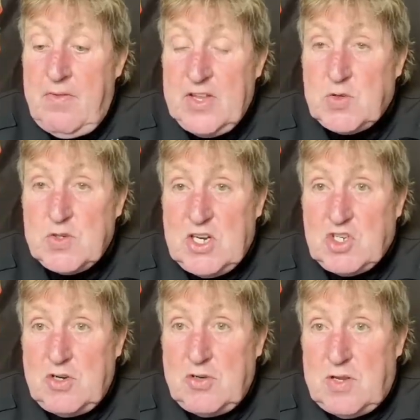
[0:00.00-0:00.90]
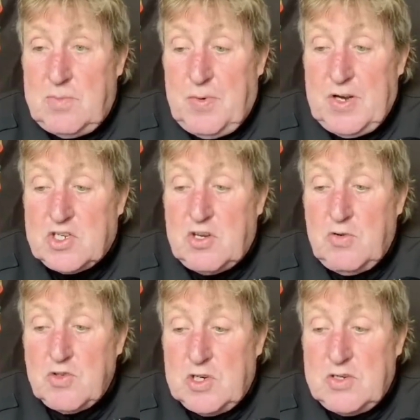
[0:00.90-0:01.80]
This was issued to the British
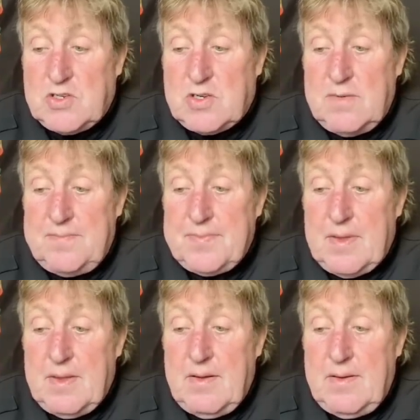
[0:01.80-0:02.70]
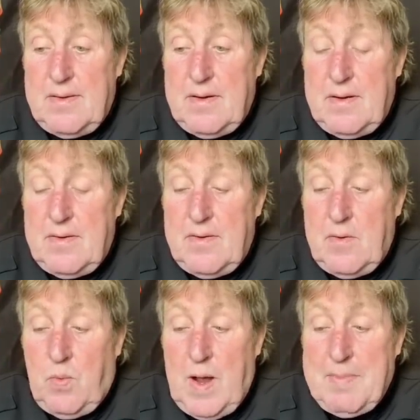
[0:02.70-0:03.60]
soldiers
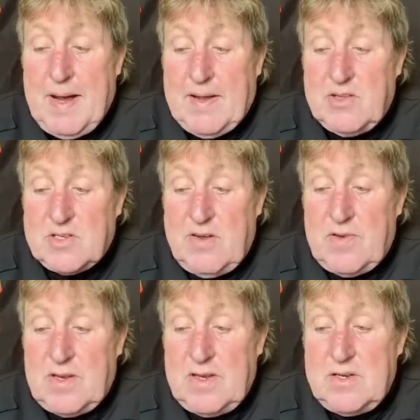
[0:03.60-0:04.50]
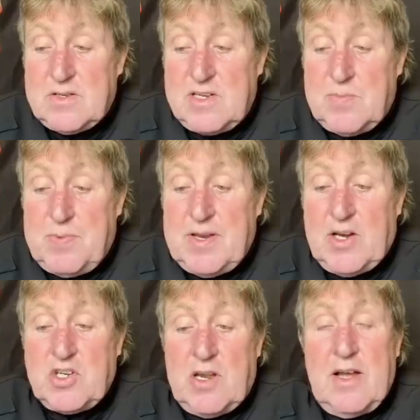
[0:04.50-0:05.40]
way back in the 70s as a
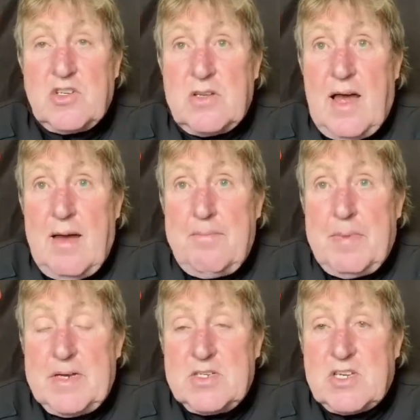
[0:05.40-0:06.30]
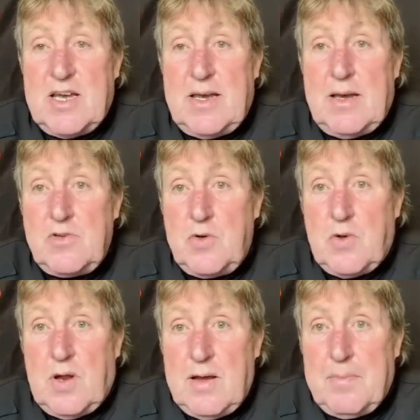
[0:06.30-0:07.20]
protection against NBC,
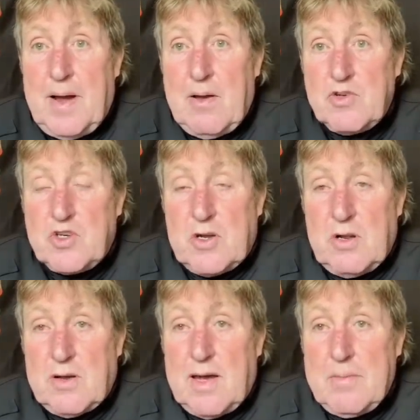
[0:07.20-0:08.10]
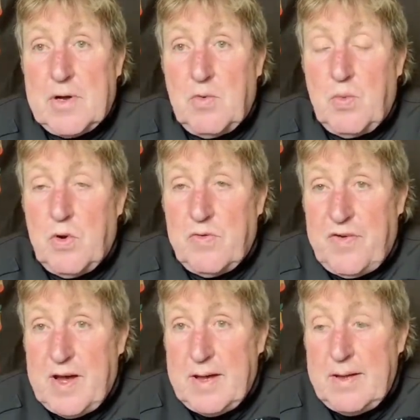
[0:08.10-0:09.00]
nuclear, biological and chemical
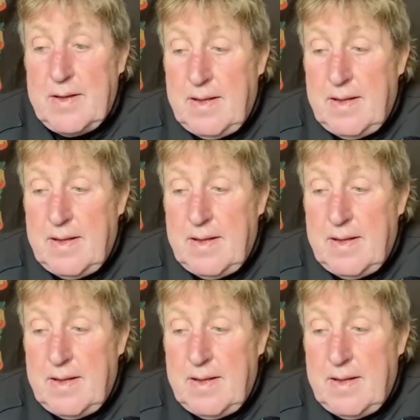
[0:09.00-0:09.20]
warfare.